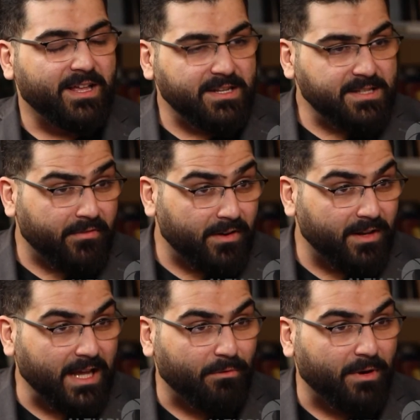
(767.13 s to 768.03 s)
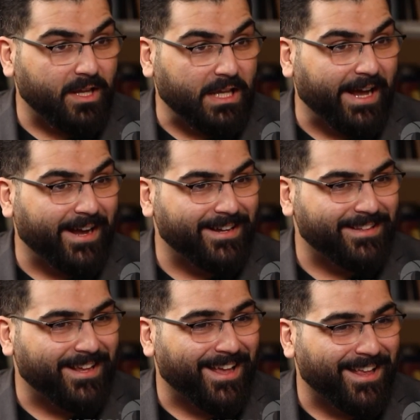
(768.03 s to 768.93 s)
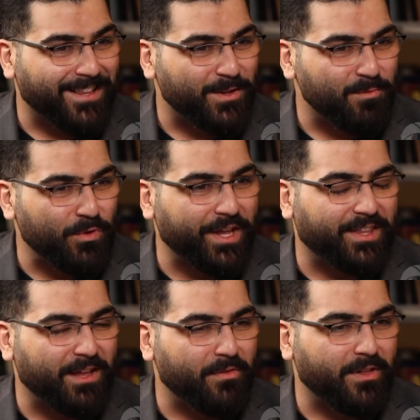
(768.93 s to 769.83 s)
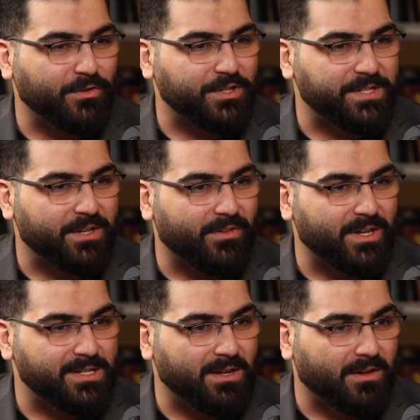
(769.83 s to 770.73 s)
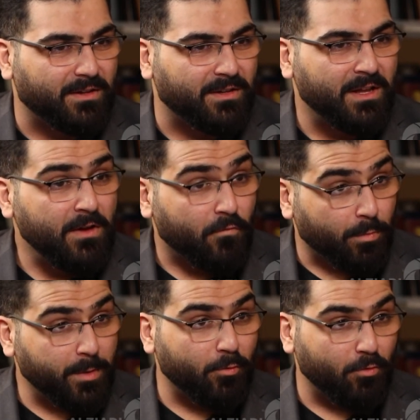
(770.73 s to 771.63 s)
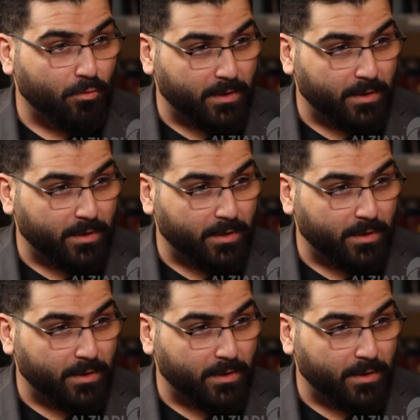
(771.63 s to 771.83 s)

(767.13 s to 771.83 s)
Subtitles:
It is definitely a great guide and the breakdown that you just given us on for people who